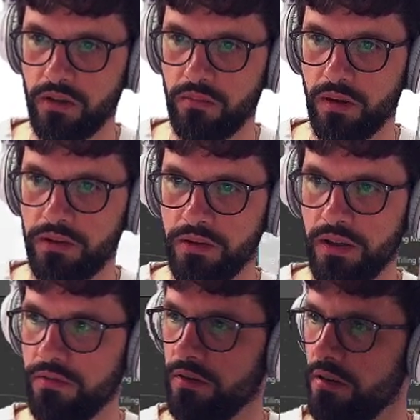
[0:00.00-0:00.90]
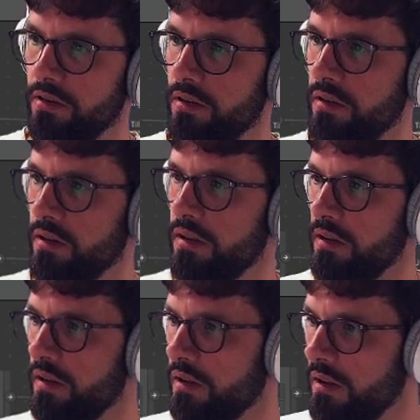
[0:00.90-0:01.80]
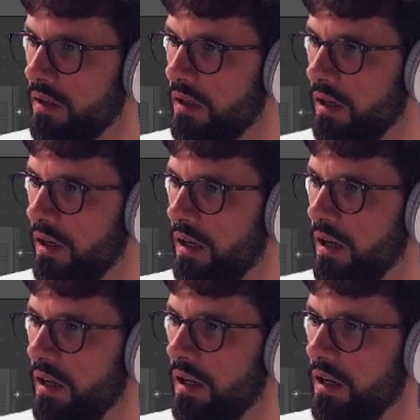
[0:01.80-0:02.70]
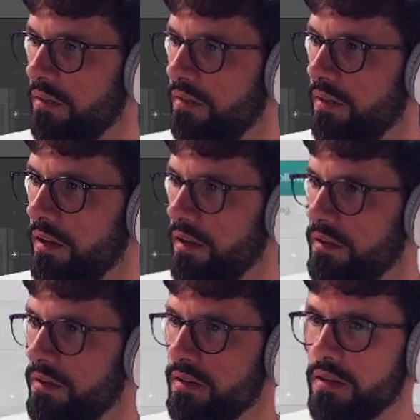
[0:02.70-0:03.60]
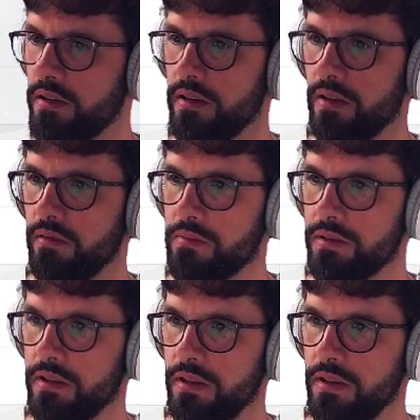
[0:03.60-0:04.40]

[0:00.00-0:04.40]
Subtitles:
Matt Steinfort. I have this website